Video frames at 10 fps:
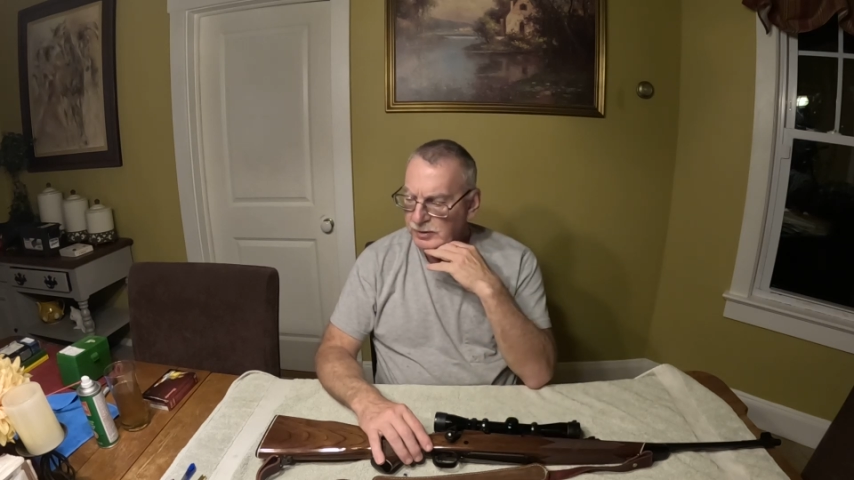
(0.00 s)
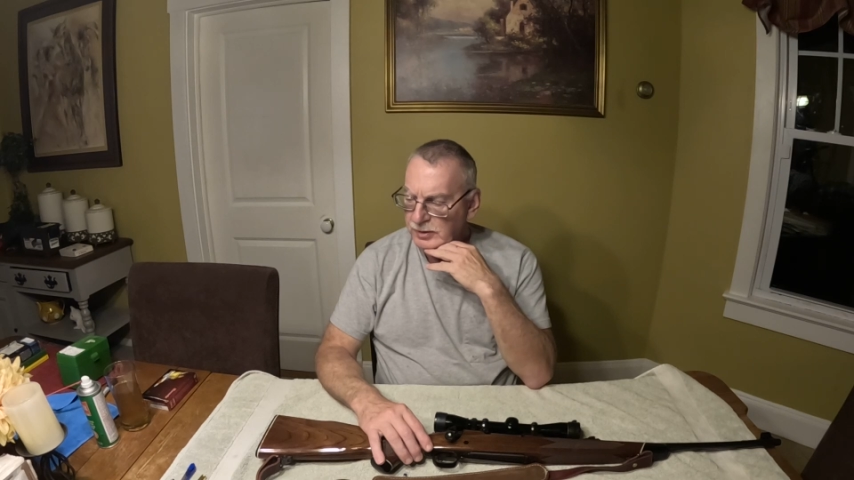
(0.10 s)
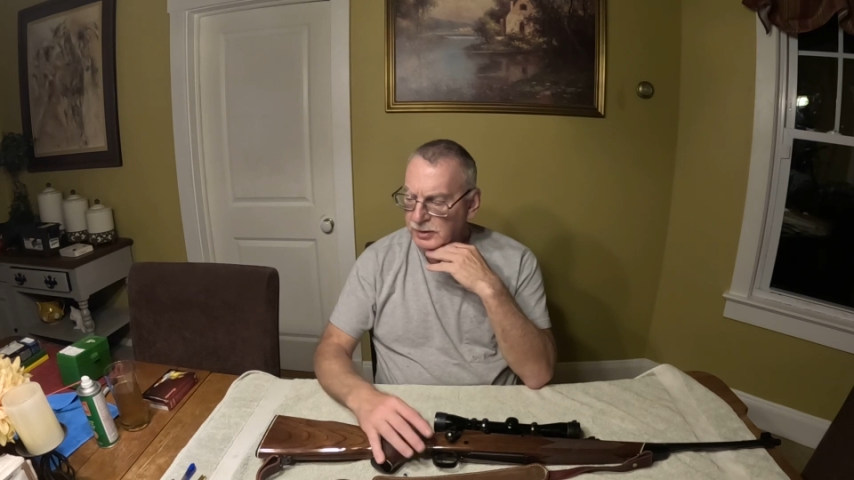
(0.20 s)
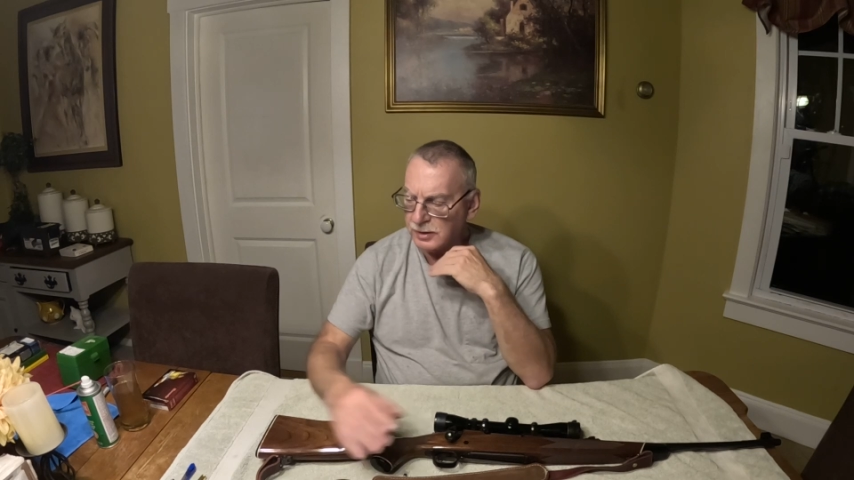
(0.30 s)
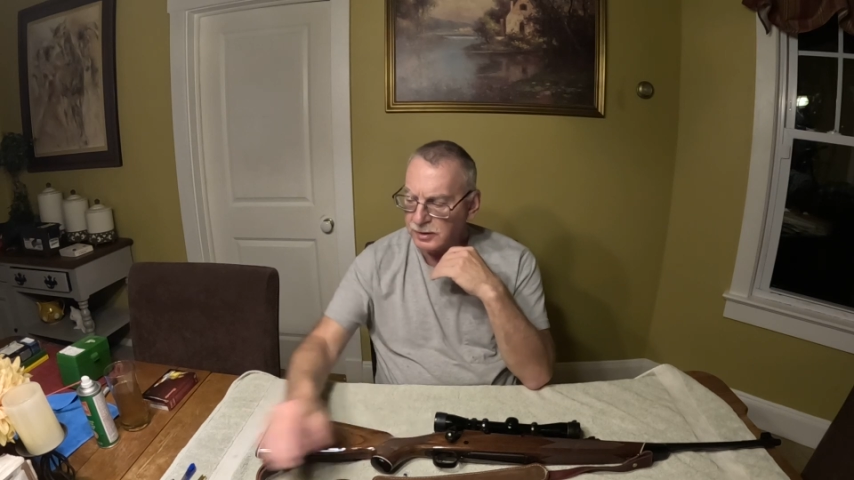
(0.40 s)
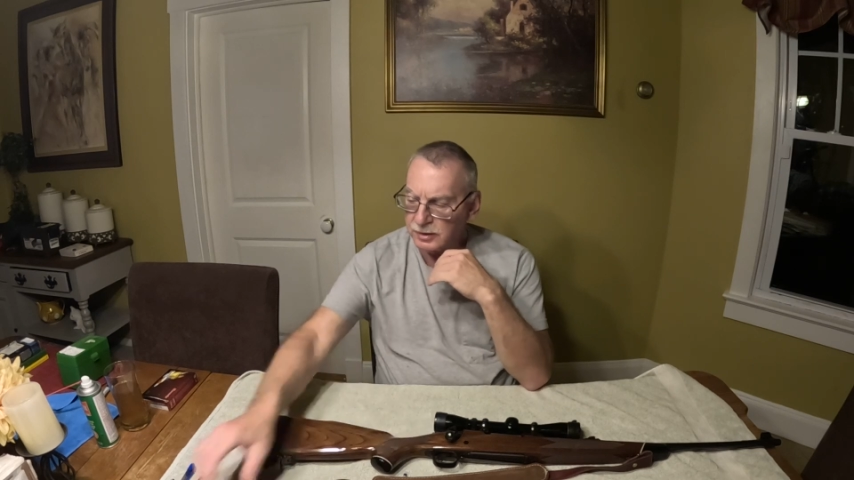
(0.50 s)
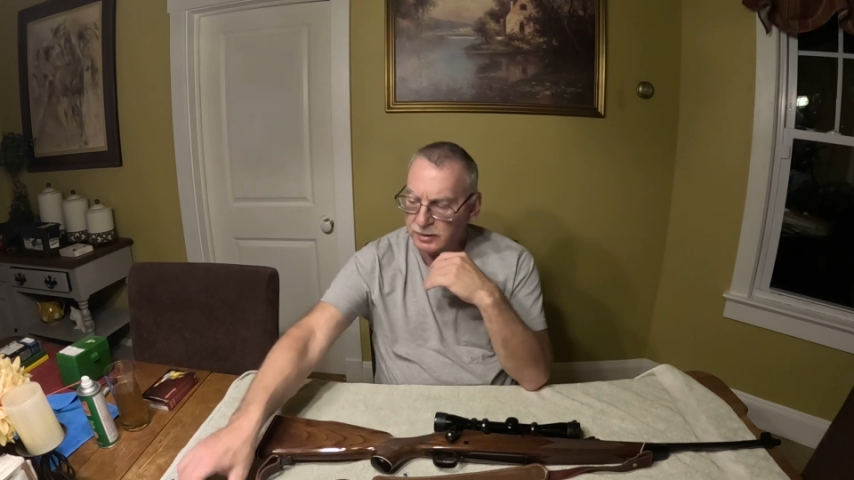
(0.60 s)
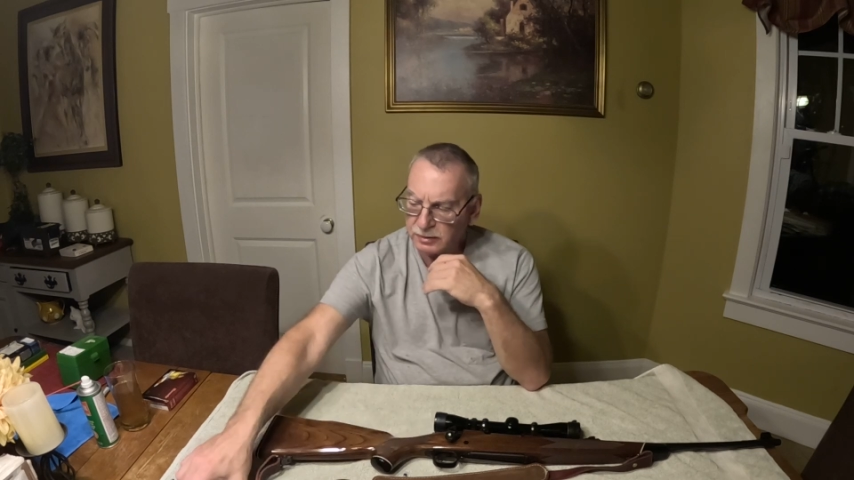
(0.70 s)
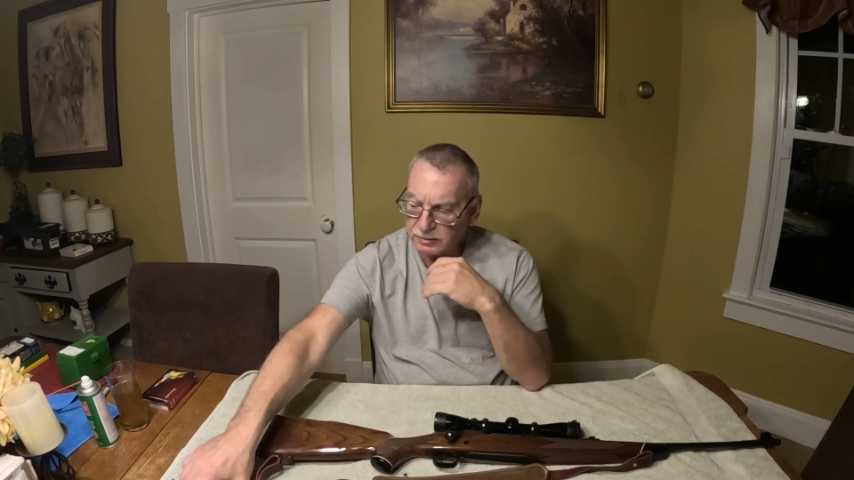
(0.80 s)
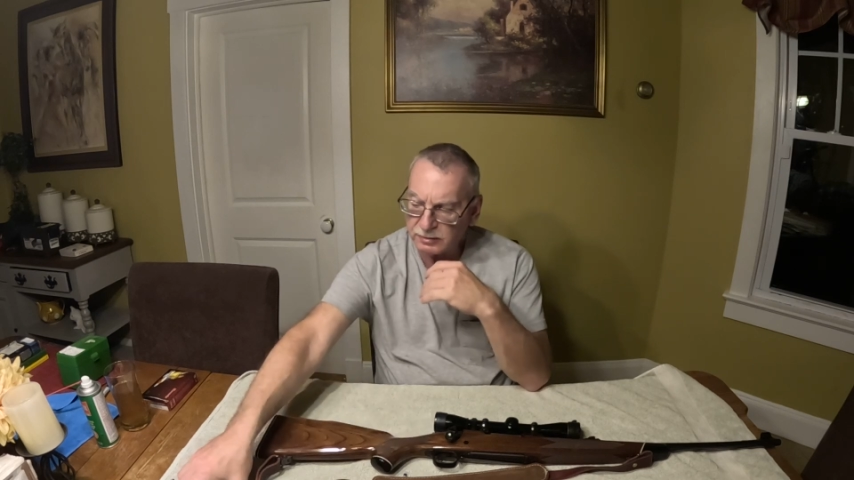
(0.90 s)

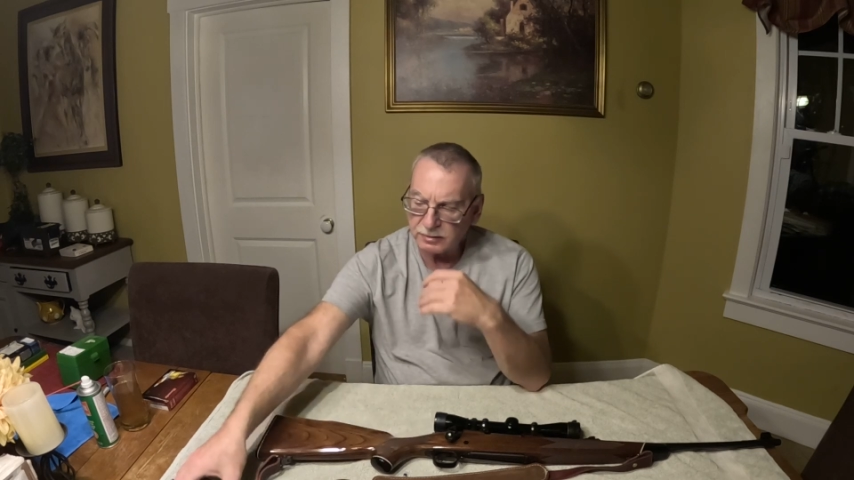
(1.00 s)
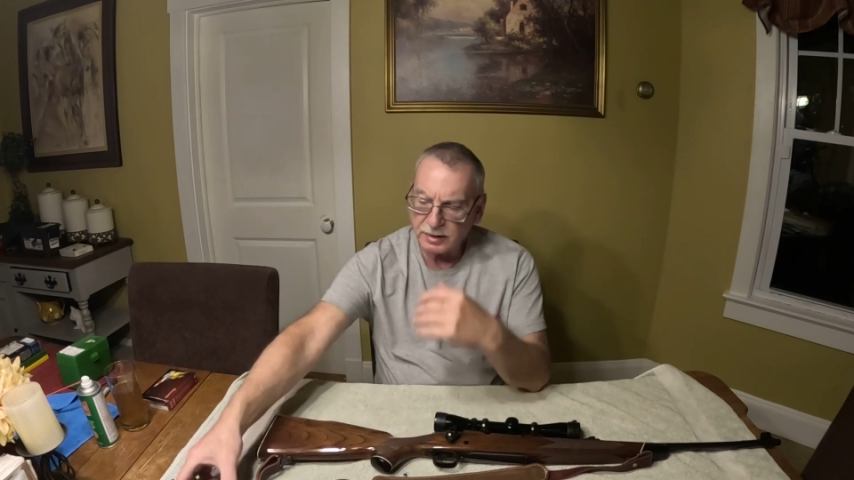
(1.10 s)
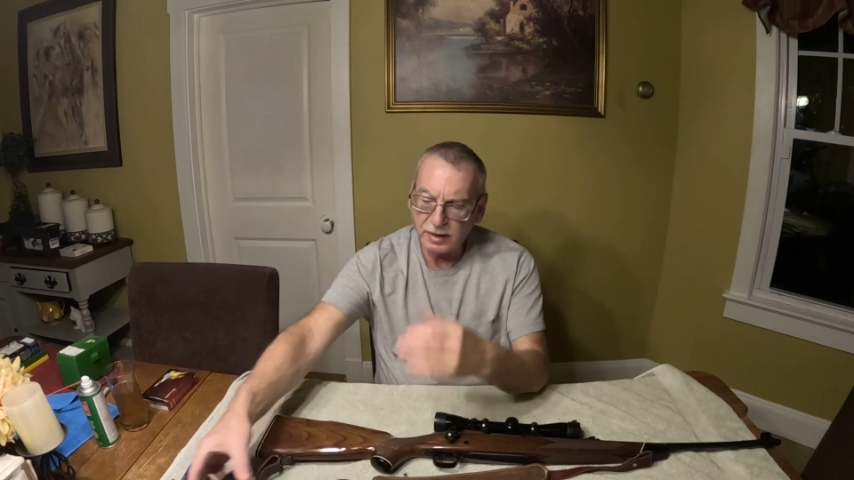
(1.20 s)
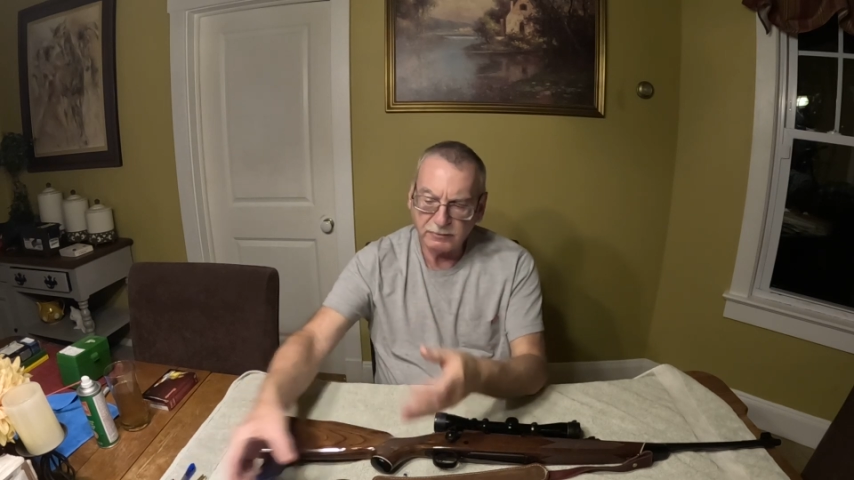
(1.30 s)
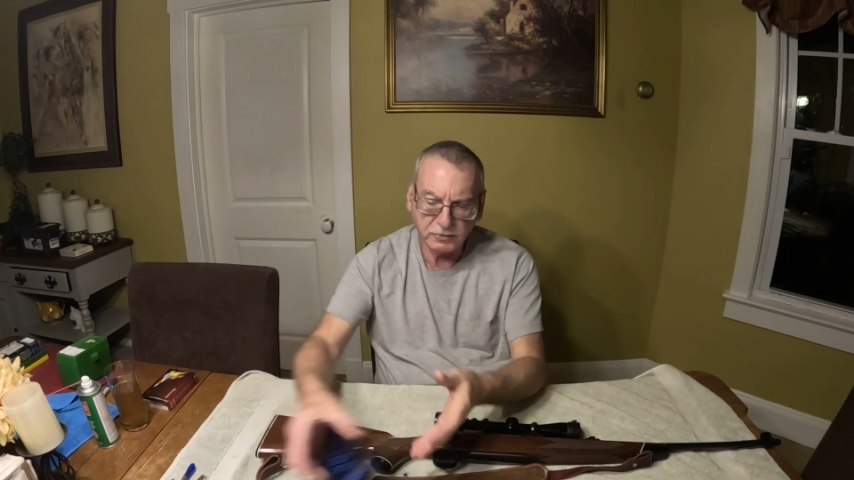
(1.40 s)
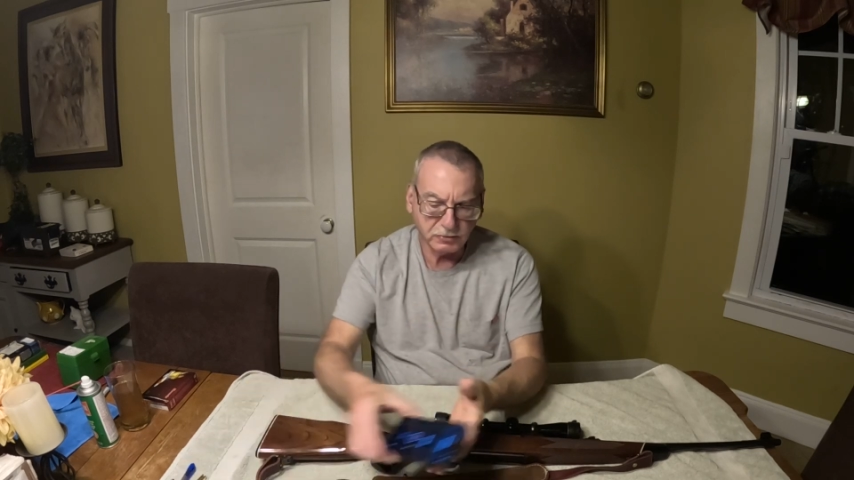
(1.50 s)
I have